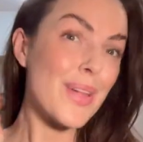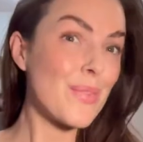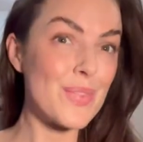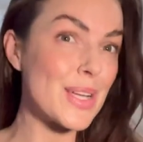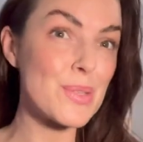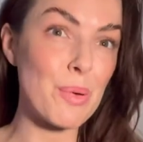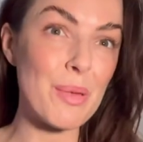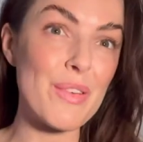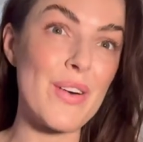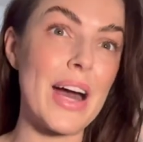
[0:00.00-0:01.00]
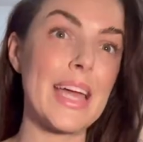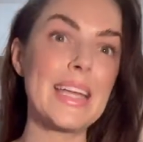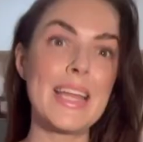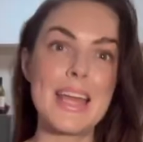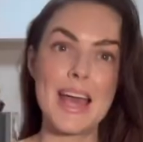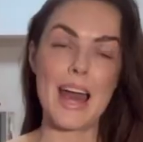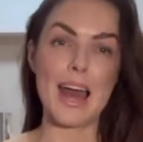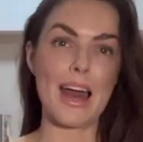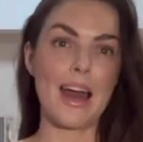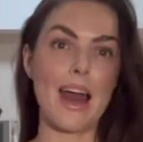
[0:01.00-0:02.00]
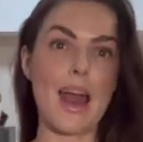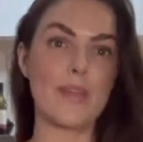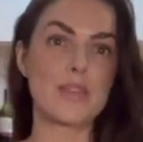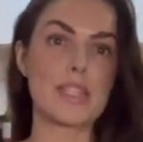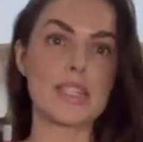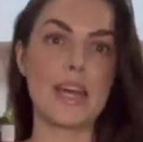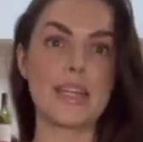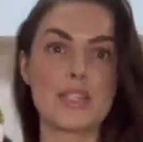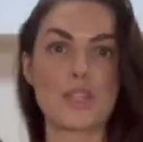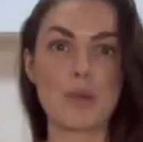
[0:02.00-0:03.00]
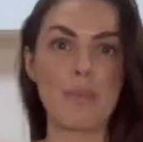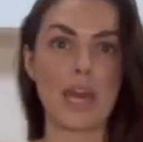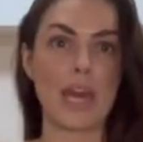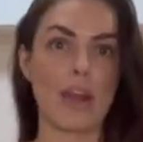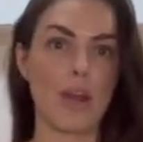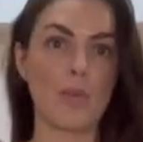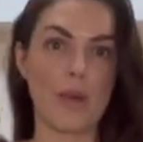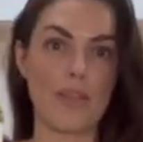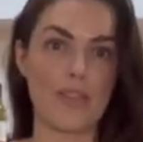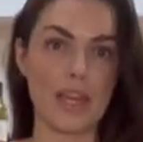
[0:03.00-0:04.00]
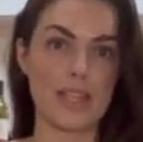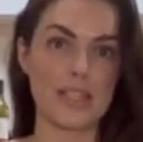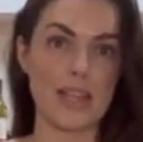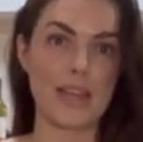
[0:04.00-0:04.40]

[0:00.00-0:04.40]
this will be fine. I've decided to pair it with these